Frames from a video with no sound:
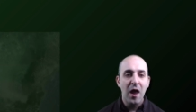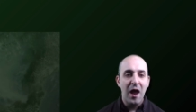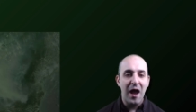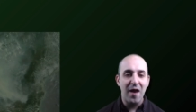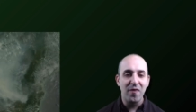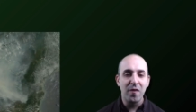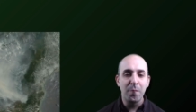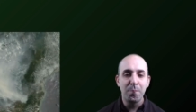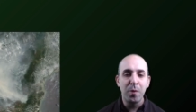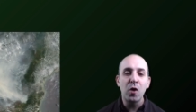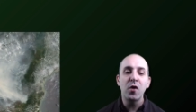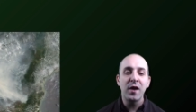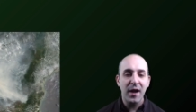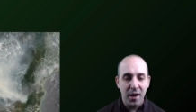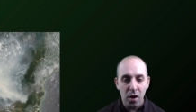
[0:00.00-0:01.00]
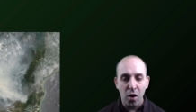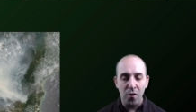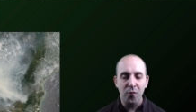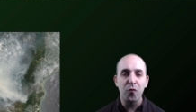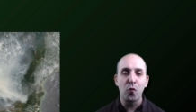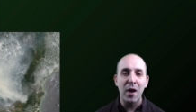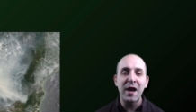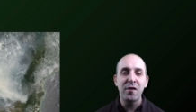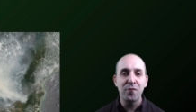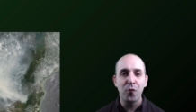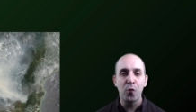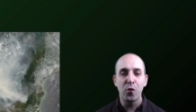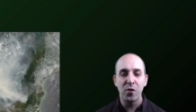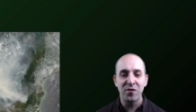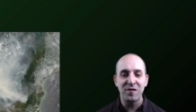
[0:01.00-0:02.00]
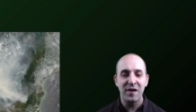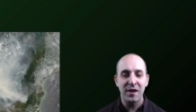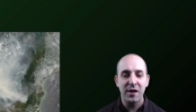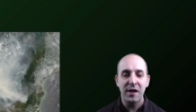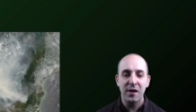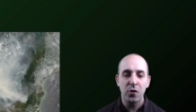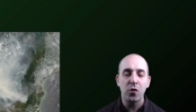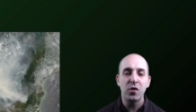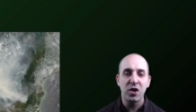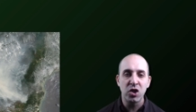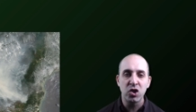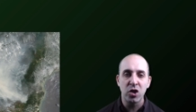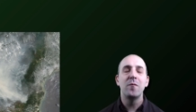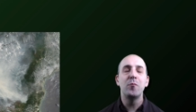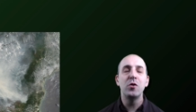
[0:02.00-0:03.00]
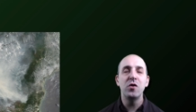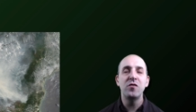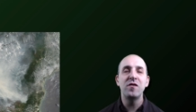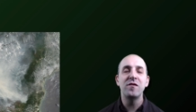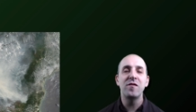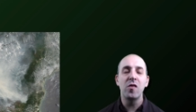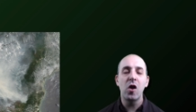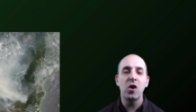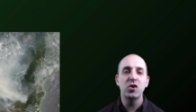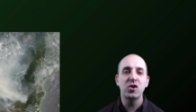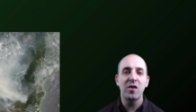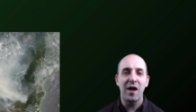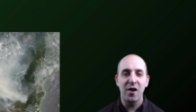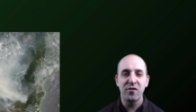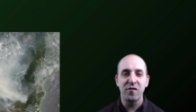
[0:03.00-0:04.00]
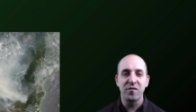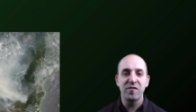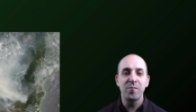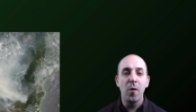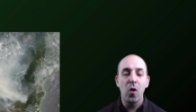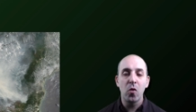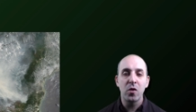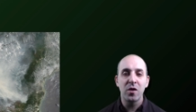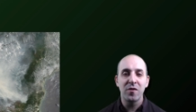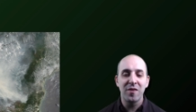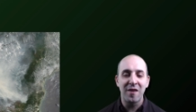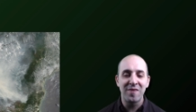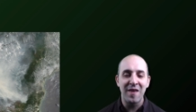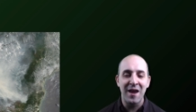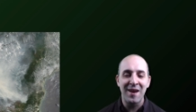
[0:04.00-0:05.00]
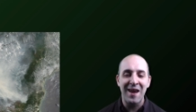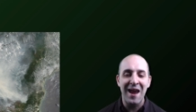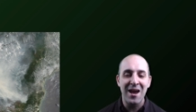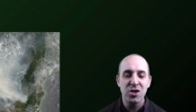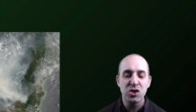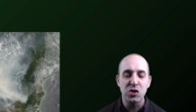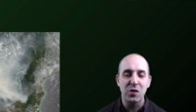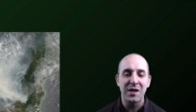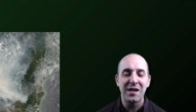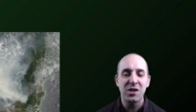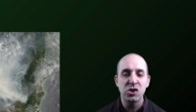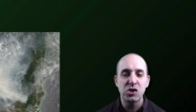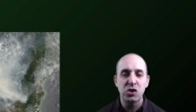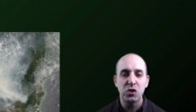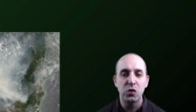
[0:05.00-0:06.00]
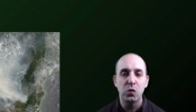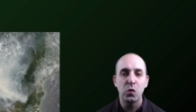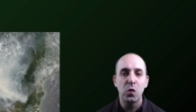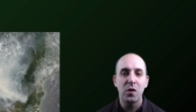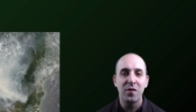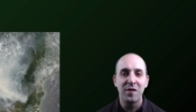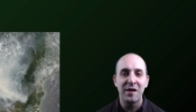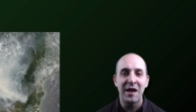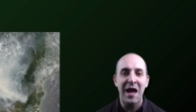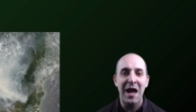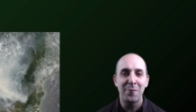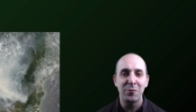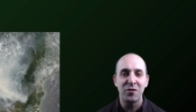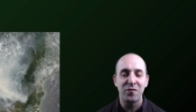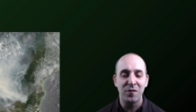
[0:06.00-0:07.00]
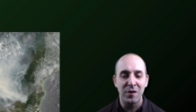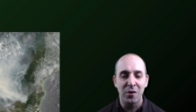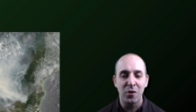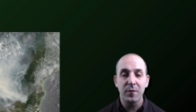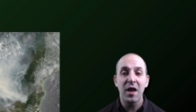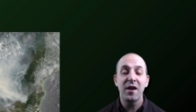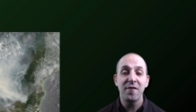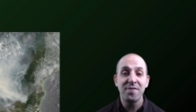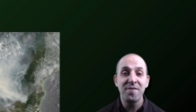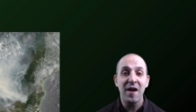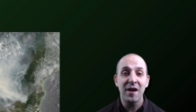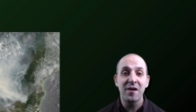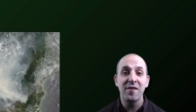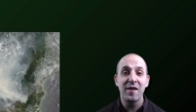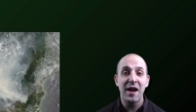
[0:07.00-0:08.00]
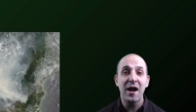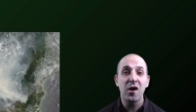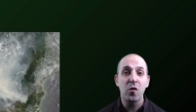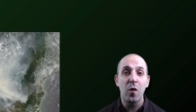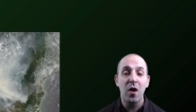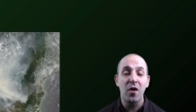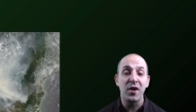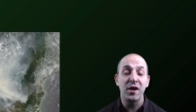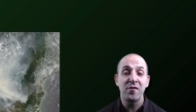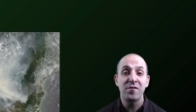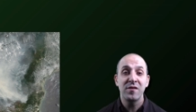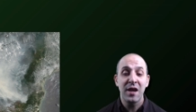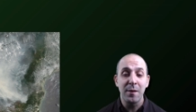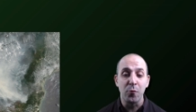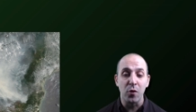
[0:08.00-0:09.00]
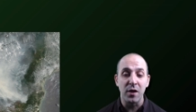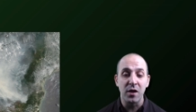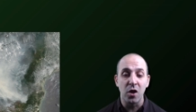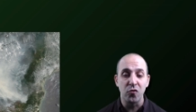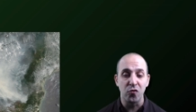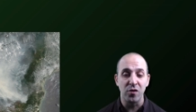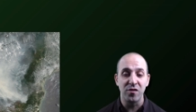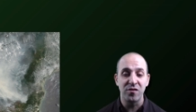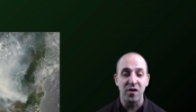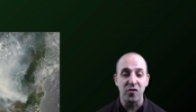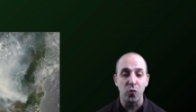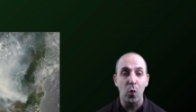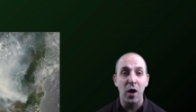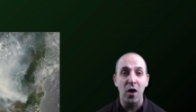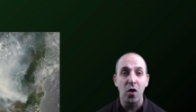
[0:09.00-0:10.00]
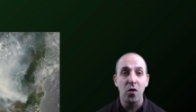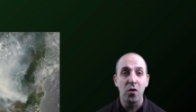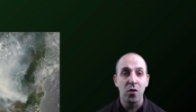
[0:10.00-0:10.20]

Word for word: and the burning of rainforest in Indonesia produces large clouds of smoke that then enter into the atmosphere and affect the air quality of neighboring countries as well.